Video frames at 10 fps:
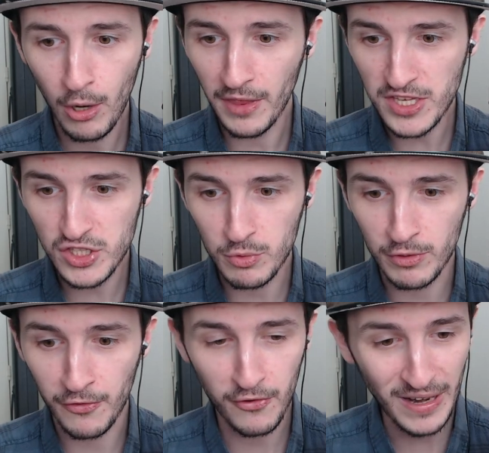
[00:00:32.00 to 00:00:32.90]
that's the
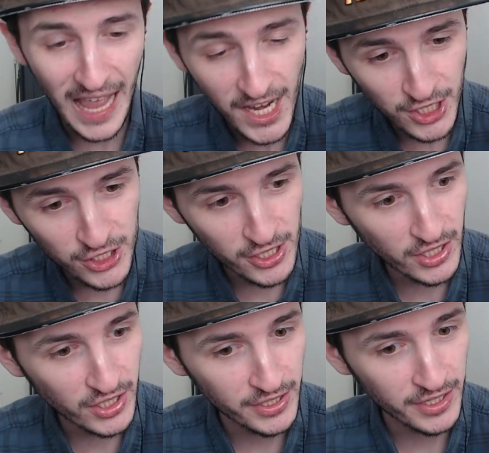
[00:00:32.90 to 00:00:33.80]

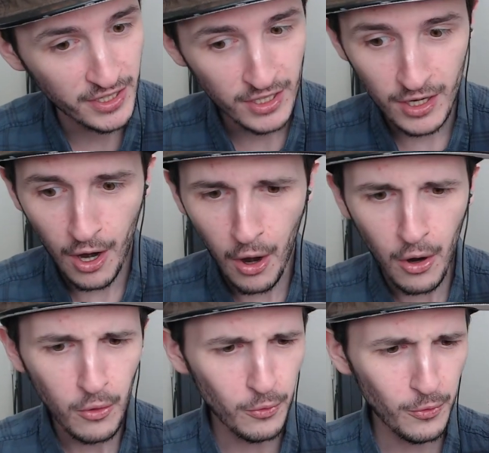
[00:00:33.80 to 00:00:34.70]
reflection!
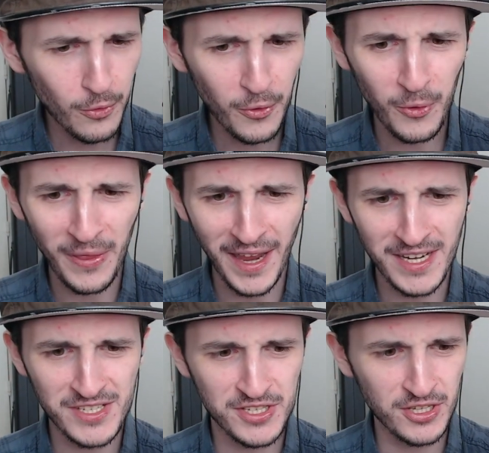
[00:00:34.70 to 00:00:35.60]
Oh, that
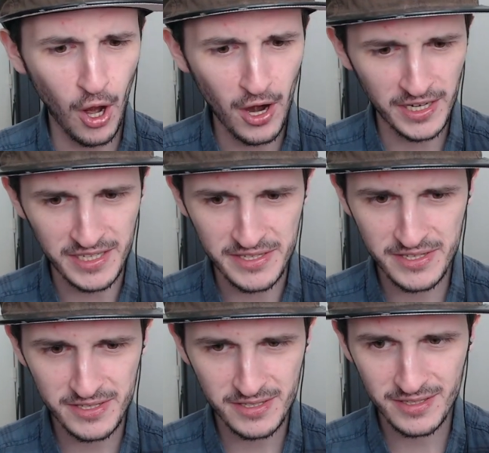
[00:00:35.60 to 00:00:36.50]
is nice!